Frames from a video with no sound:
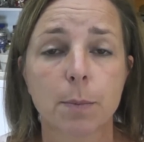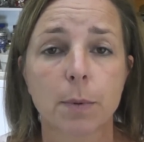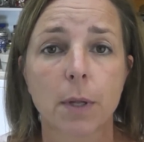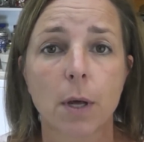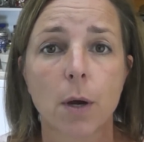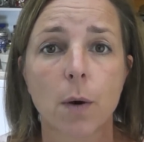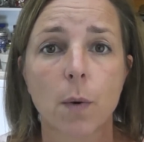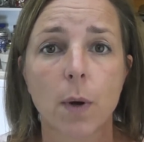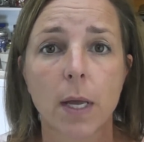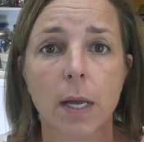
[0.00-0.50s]

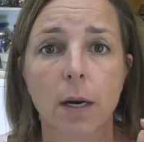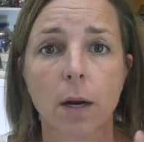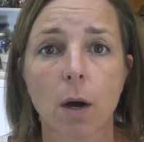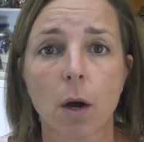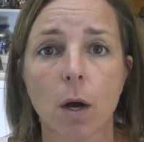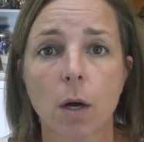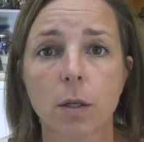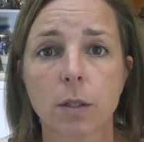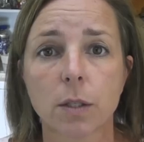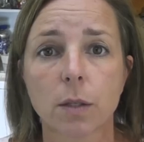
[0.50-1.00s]
below, and
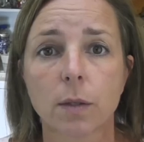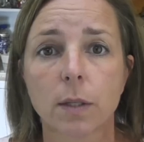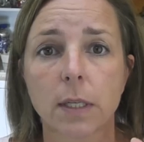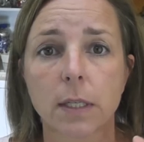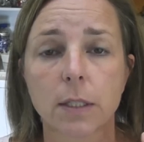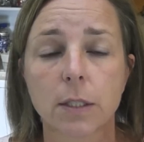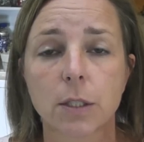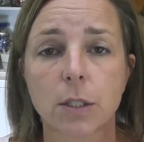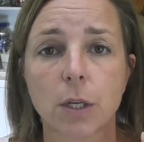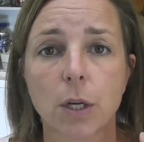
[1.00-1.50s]
also
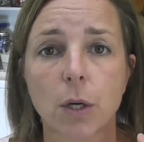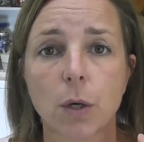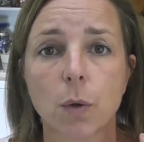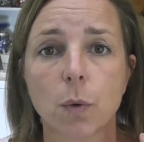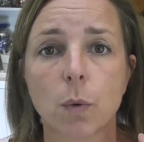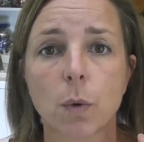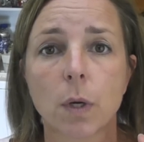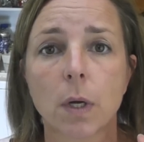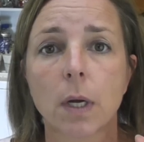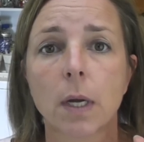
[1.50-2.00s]
let us
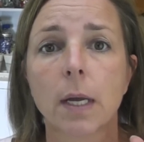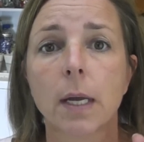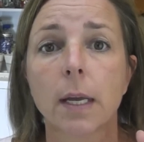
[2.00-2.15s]
know